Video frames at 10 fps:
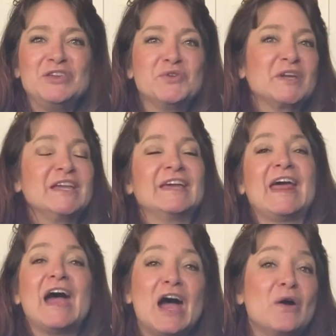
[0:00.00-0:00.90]
you can
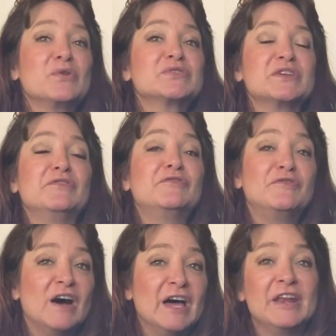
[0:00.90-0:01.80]
get hours of
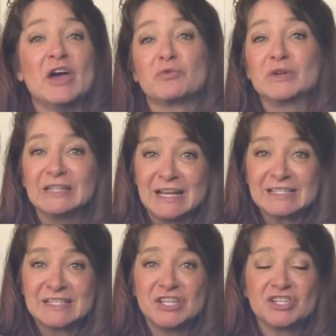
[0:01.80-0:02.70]
fun,
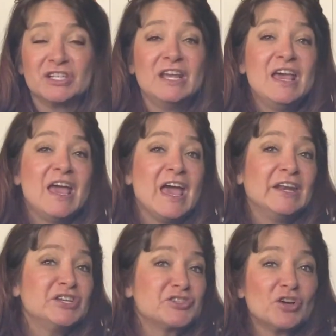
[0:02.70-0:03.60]
relaxation,
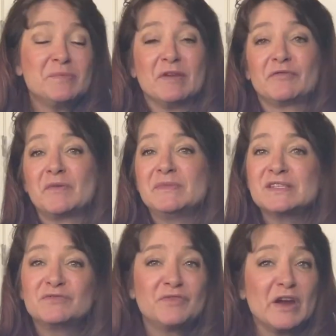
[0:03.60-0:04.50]
and enjoyment from
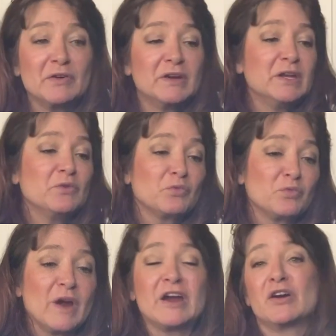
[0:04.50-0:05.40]
these very
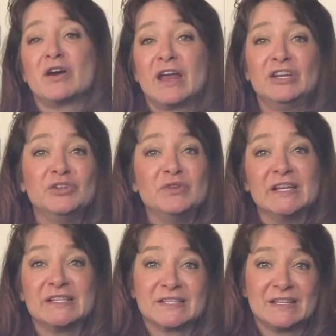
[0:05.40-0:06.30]
rare and
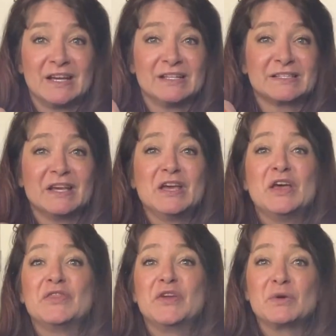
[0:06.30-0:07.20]
unique designs.
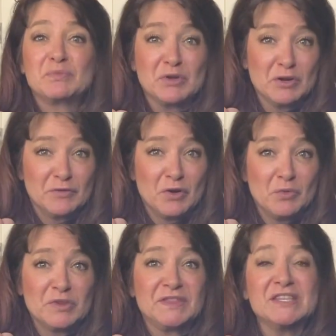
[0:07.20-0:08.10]
They're beautiful.
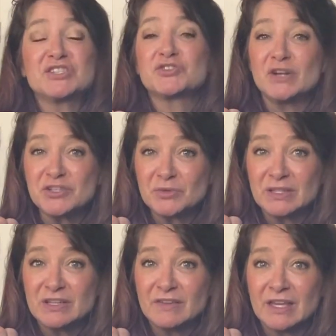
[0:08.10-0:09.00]
With these stress
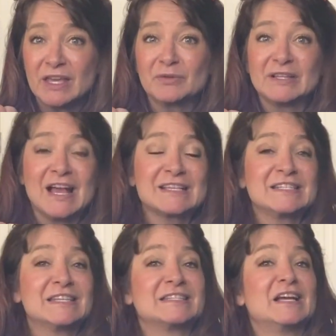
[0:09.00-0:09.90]
relieving and
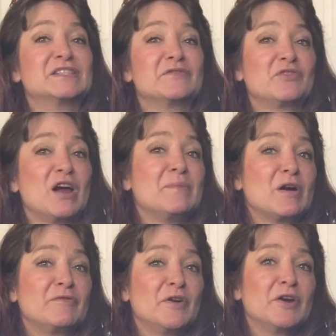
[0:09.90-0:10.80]
relaxing designs of Grime
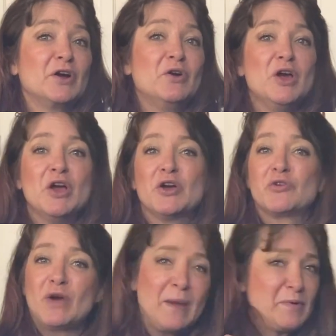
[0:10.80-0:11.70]
Art Photo,
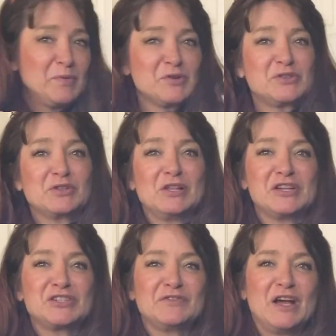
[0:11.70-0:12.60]
grab your personal
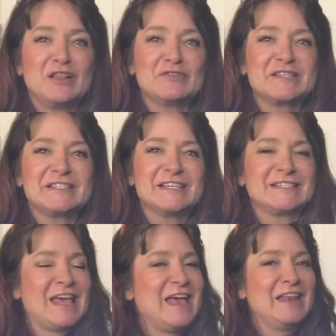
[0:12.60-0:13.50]
collection of coloring sticks
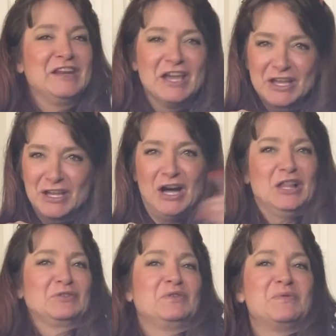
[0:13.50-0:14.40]
and
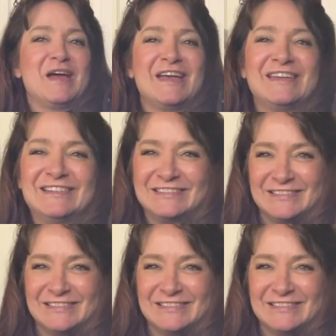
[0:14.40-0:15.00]
color away.